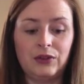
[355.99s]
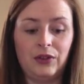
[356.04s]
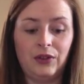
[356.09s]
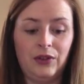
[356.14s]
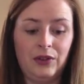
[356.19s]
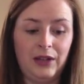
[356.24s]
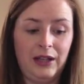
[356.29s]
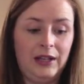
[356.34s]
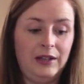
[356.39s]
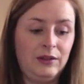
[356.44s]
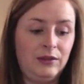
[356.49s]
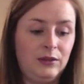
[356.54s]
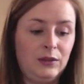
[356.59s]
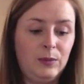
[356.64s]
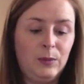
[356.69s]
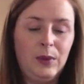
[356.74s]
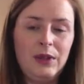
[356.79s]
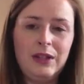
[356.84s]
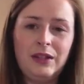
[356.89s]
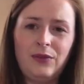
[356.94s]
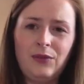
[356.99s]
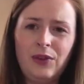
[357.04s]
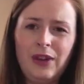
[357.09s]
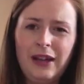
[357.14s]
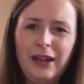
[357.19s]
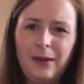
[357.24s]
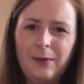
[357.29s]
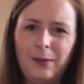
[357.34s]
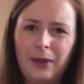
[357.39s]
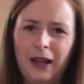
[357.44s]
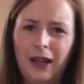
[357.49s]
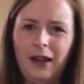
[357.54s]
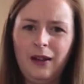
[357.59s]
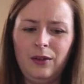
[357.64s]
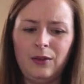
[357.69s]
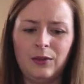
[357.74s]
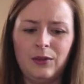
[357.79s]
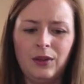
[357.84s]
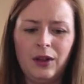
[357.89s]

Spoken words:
on the needles, but it's freaking me out.